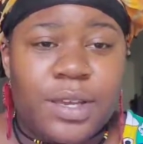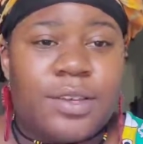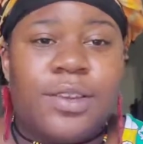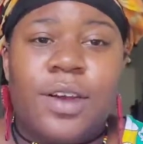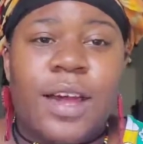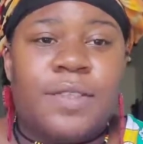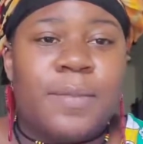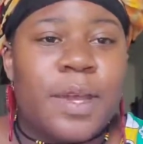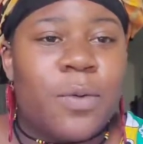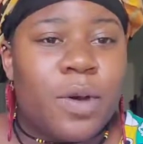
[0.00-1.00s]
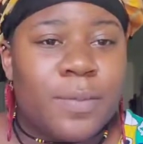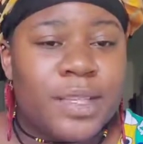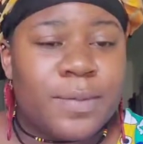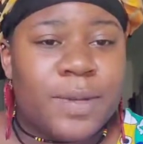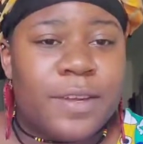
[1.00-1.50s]
You don't have to be a
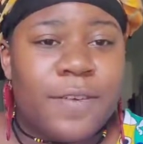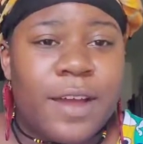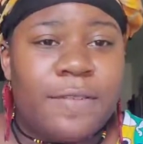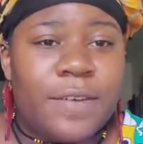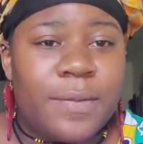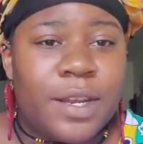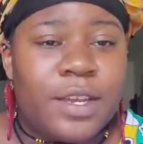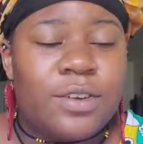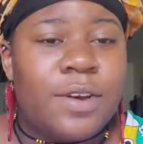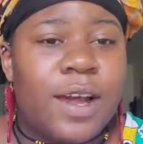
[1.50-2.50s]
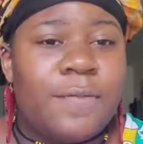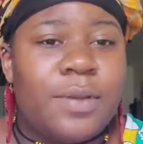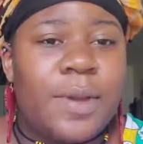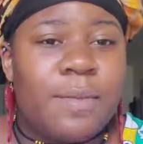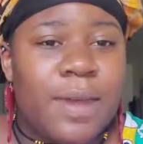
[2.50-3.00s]
woman to be divine feminine. You don't have
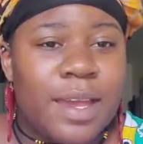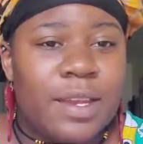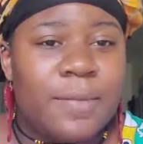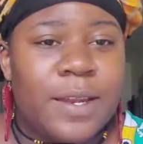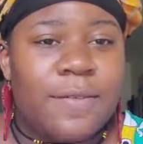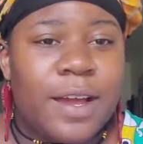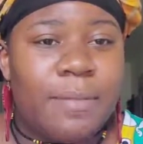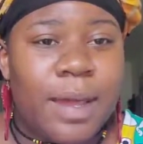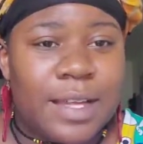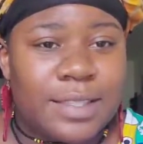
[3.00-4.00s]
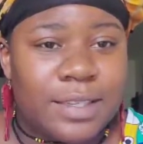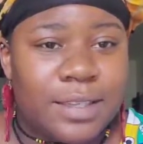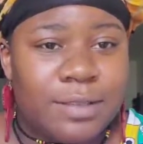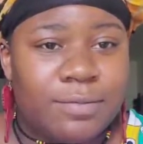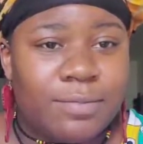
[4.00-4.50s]
to be a man to be divine masculine.